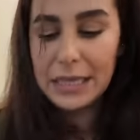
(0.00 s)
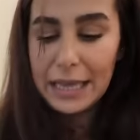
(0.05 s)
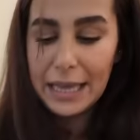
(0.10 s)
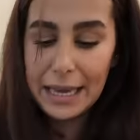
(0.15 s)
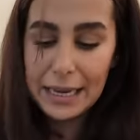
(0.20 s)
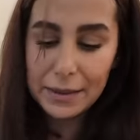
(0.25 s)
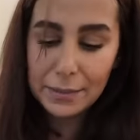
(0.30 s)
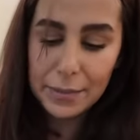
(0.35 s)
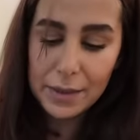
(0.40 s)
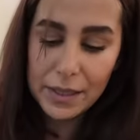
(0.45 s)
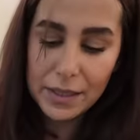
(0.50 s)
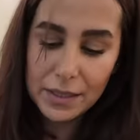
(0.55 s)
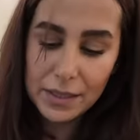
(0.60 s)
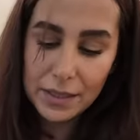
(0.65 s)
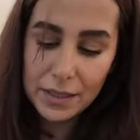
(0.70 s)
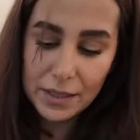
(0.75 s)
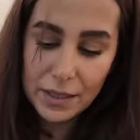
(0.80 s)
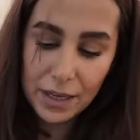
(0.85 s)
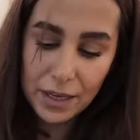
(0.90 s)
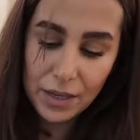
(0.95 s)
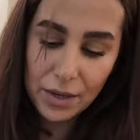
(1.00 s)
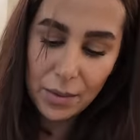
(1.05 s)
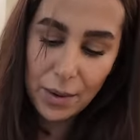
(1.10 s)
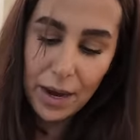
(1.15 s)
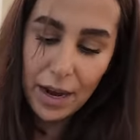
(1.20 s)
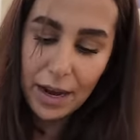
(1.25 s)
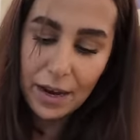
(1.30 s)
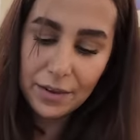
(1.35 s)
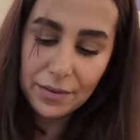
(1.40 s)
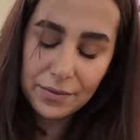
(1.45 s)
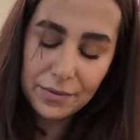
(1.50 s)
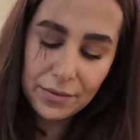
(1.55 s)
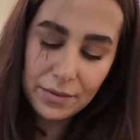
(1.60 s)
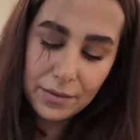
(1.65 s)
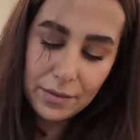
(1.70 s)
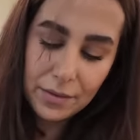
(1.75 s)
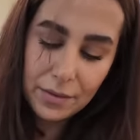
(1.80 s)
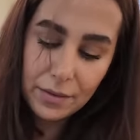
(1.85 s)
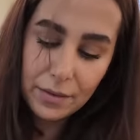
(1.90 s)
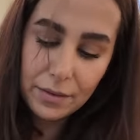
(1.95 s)
light pieces that you have
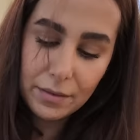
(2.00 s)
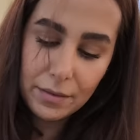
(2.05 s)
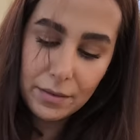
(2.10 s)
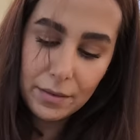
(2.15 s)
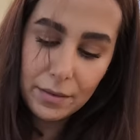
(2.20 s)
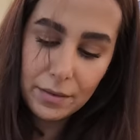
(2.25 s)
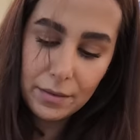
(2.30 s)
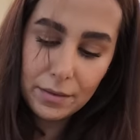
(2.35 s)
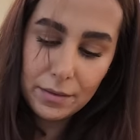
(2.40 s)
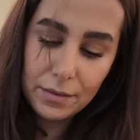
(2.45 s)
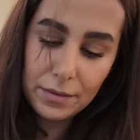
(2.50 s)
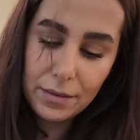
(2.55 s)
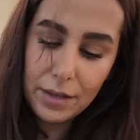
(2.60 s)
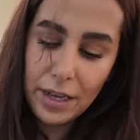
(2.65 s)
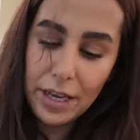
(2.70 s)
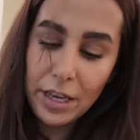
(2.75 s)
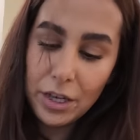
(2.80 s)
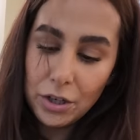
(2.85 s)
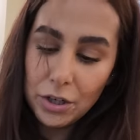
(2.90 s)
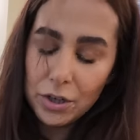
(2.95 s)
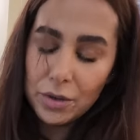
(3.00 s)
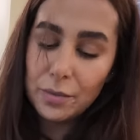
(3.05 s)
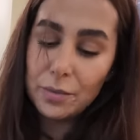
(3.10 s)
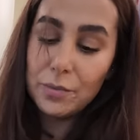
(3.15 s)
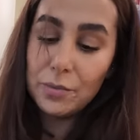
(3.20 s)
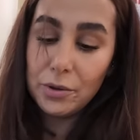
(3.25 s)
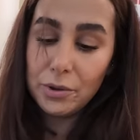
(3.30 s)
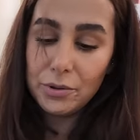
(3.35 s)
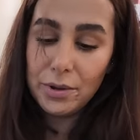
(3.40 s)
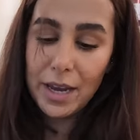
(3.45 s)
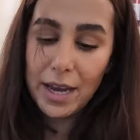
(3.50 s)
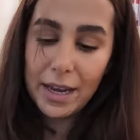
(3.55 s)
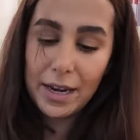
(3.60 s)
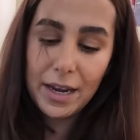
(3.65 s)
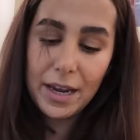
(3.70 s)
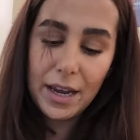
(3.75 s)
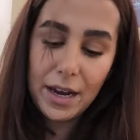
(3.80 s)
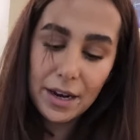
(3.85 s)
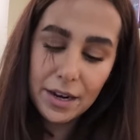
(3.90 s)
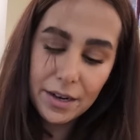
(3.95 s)
in your brunette
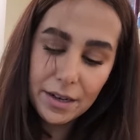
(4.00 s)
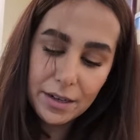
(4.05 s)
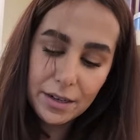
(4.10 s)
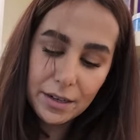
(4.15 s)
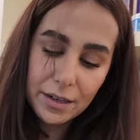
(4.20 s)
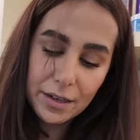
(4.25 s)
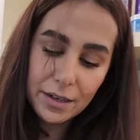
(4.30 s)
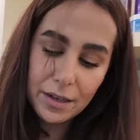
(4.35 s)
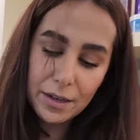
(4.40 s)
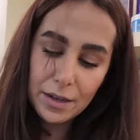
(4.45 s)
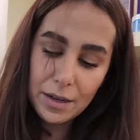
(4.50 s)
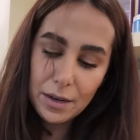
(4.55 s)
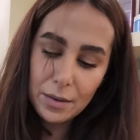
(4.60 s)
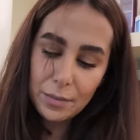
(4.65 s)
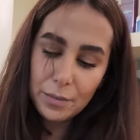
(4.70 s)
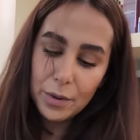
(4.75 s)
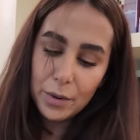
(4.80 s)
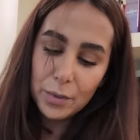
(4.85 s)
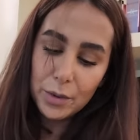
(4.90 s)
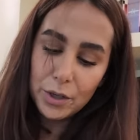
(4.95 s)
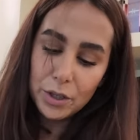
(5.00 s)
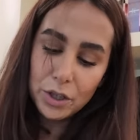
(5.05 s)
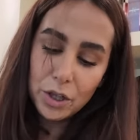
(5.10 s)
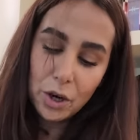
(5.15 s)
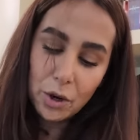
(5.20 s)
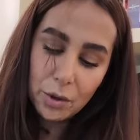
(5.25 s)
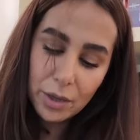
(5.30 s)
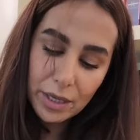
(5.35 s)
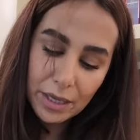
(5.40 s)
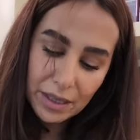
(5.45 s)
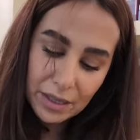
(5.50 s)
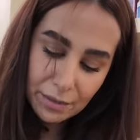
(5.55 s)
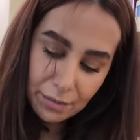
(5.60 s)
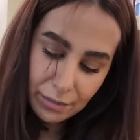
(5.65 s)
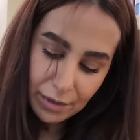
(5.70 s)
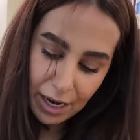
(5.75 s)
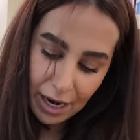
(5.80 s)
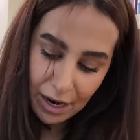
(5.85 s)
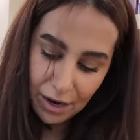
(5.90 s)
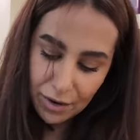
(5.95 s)
hair. Yeah. But we're toning them
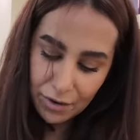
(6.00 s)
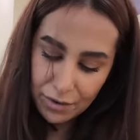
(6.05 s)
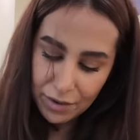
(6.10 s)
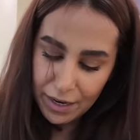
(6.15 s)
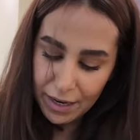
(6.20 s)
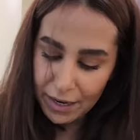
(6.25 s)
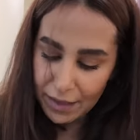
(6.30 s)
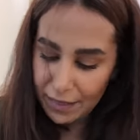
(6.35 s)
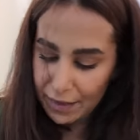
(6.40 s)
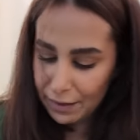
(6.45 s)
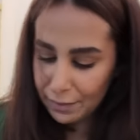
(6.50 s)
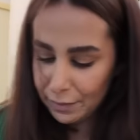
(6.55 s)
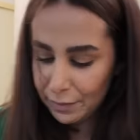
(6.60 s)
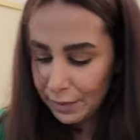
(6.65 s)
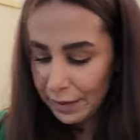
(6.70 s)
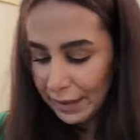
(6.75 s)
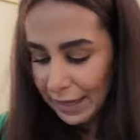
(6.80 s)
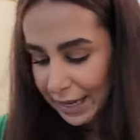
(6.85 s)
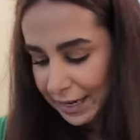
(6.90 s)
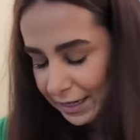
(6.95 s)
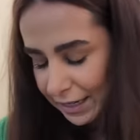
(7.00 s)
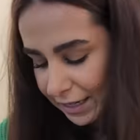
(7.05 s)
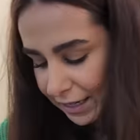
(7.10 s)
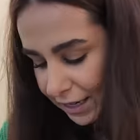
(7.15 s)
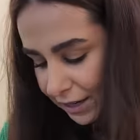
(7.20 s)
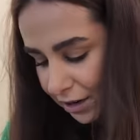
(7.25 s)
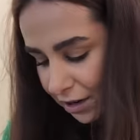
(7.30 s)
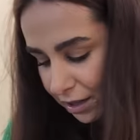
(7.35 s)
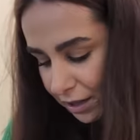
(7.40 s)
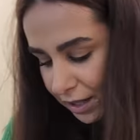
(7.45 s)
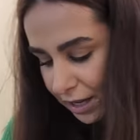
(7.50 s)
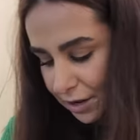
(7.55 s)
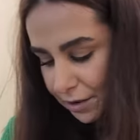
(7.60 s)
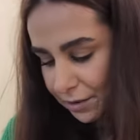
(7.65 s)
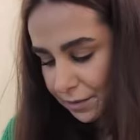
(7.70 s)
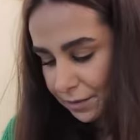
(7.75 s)
down and then blending it all out.